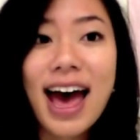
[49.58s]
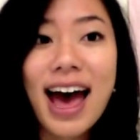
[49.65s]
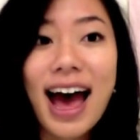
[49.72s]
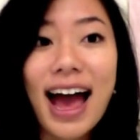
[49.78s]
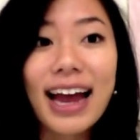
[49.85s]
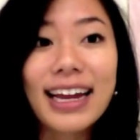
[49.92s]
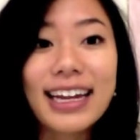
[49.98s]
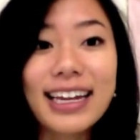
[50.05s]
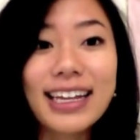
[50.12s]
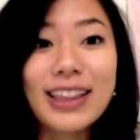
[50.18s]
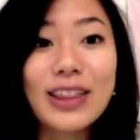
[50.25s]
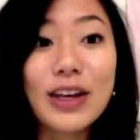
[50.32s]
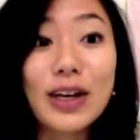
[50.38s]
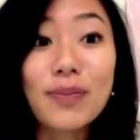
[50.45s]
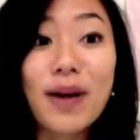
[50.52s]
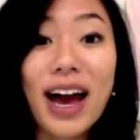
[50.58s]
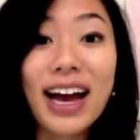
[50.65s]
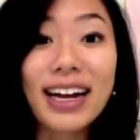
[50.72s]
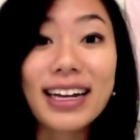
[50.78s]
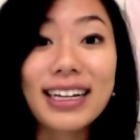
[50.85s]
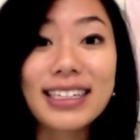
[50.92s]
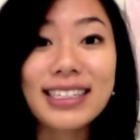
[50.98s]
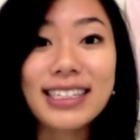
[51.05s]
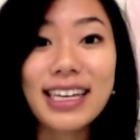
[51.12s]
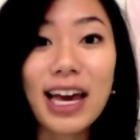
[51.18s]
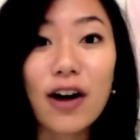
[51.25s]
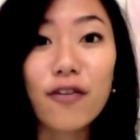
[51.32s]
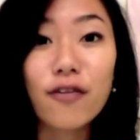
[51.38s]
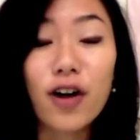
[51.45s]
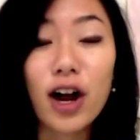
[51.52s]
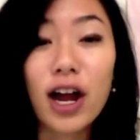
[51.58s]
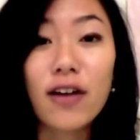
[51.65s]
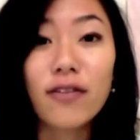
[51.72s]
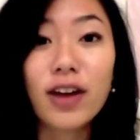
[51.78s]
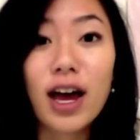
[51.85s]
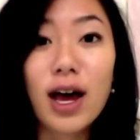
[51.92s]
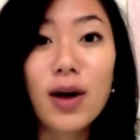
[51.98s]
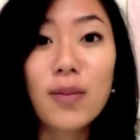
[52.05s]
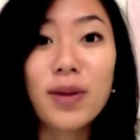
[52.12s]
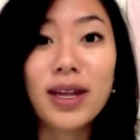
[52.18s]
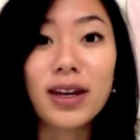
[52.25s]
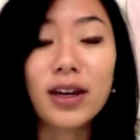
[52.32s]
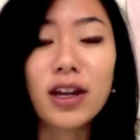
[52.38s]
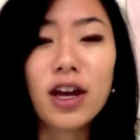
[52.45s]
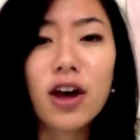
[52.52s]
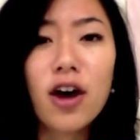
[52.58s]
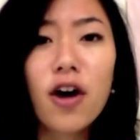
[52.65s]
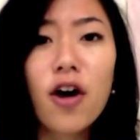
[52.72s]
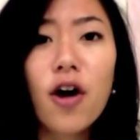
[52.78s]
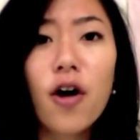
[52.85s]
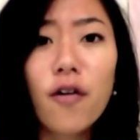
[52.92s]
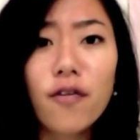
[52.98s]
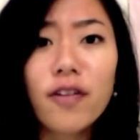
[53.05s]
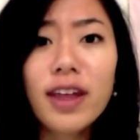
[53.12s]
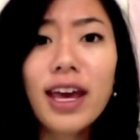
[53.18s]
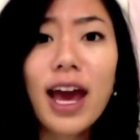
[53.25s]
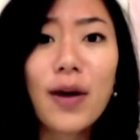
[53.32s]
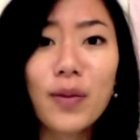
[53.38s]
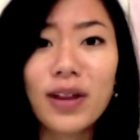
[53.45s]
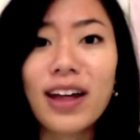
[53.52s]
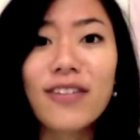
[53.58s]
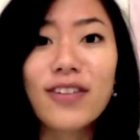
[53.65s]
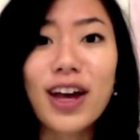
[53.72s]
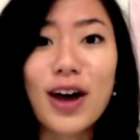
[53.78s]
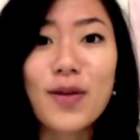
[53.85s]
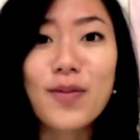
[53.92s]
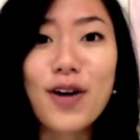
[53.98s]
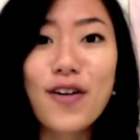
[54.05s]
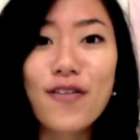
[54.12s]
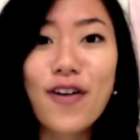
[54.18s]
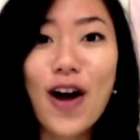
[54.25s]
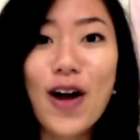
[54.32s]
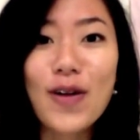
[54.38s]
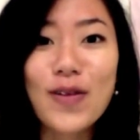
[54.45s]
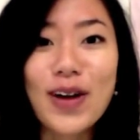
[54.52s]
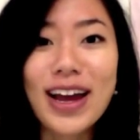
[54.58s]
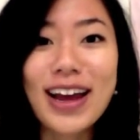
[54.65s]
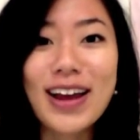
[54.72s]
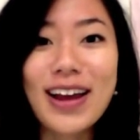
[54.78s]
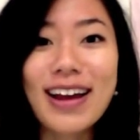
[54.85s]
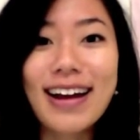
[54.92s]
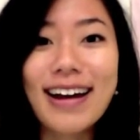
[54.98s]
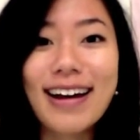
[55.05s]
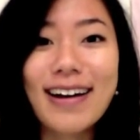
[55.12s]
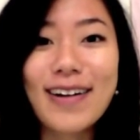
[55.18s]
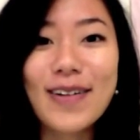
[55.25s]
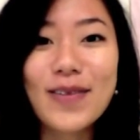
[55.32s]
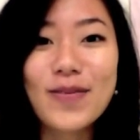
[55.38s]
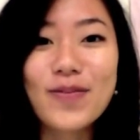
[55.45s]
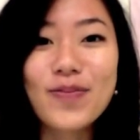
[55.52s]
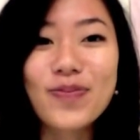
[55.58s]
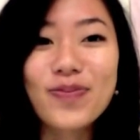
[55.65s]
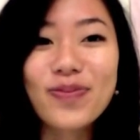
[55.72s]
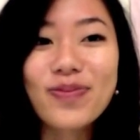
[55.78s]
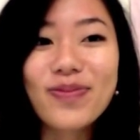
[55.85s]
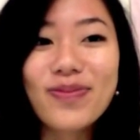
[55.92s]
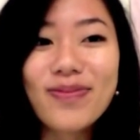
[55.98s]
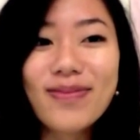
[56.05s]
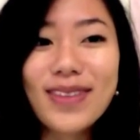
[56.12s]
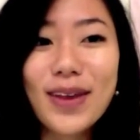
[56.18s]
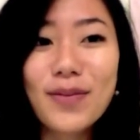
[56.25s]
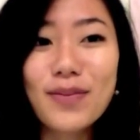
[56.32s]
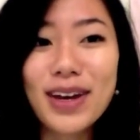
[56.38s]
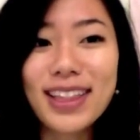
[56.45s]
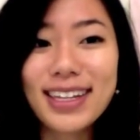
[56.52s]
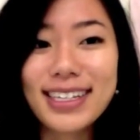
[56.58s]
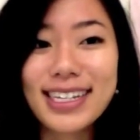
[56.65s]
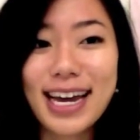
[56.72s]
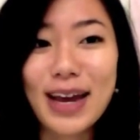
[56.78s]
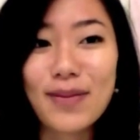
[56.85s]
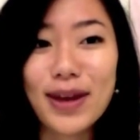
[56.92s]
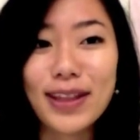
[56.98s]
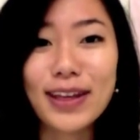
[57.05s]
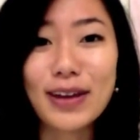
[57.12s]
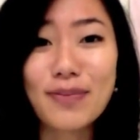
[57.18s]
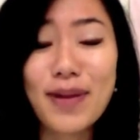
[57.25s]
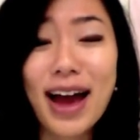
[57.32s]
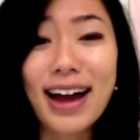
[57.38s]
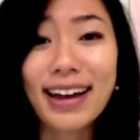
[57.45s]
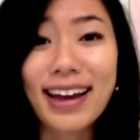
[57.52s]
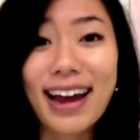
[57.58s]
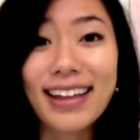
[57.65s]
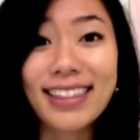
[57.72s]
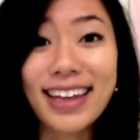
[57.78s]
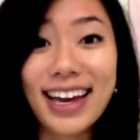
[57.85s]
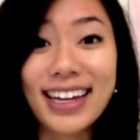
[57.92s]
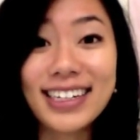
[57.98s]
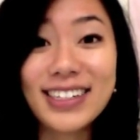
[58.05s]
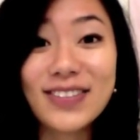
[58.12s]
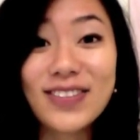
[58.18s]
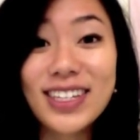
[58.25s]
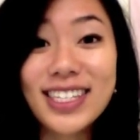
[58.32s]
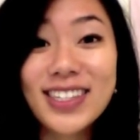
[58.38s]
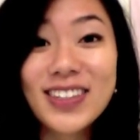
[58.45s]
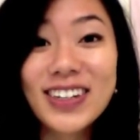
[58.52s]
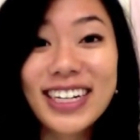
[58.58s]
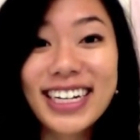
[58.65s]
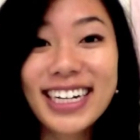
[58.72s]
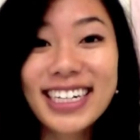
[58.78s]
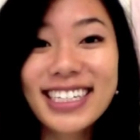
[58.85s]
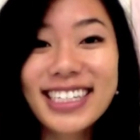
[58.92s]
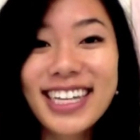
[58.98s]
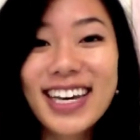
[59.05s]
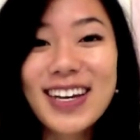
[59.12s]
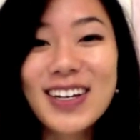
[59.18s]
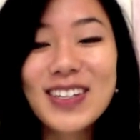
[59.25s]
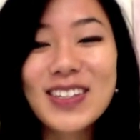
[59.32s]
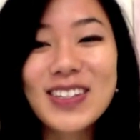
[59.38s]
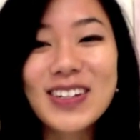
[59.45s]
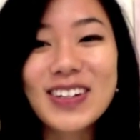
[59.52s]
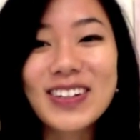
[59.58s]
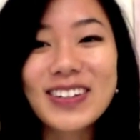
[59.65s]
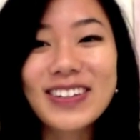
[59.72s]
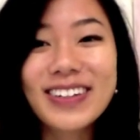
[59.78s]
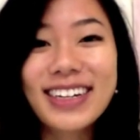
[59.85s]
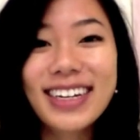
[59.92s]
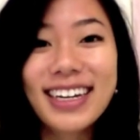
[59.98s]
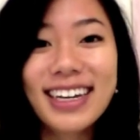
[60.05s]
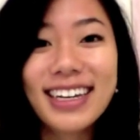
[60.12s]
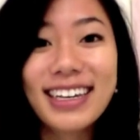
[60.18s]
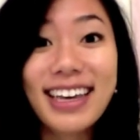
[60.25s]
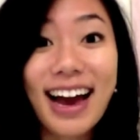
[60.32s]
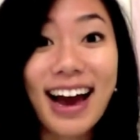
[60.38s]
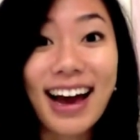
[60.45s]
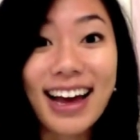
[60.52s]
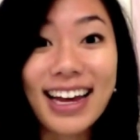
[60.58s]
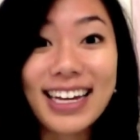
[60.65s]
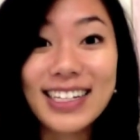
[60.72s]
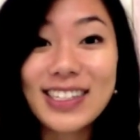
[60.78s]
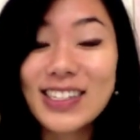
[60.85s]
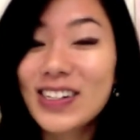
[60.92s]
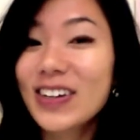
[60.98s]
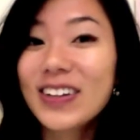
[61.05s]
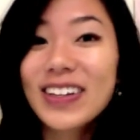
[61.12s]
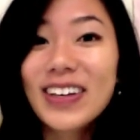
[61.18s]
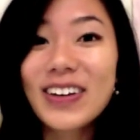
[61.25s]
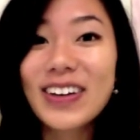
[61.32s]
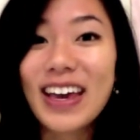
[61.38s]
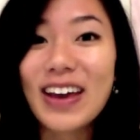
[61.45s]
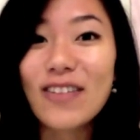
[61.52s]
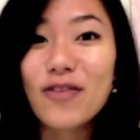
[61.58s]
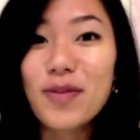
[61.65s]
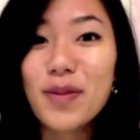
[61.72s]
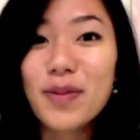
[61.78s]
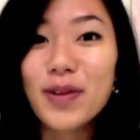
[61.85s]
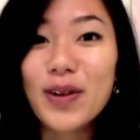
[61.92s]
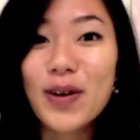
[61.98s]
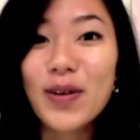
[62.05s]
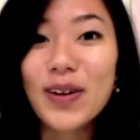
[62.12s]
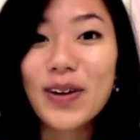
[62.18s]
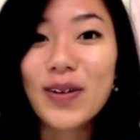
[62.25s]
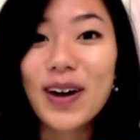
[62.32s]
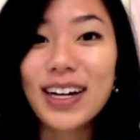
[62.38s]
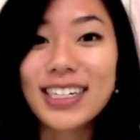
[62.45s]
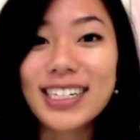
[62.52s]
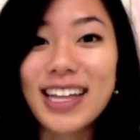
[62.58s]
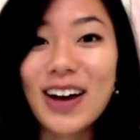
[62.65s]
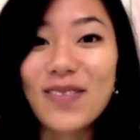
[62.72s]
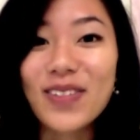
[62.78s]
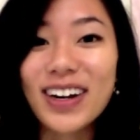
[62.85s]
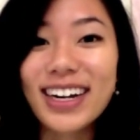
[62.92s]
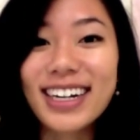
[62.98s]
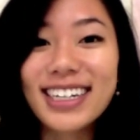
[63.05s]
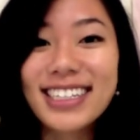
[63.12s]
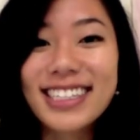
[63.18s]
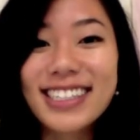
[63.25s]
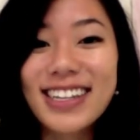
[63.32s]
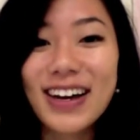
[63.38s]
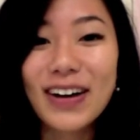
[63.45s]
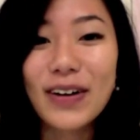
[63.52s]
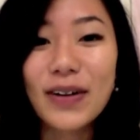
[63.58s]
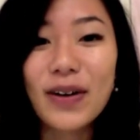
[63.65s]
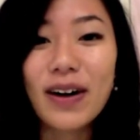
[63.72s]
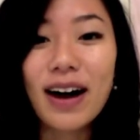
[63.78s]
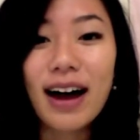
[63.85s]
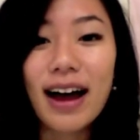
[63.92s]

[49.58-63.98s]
I can look back and see how far I've come, and hopefully I will have come a far way by the time I look back at the end of this 3 years. So yeah, it's totally okay if people don't want to watch that part. So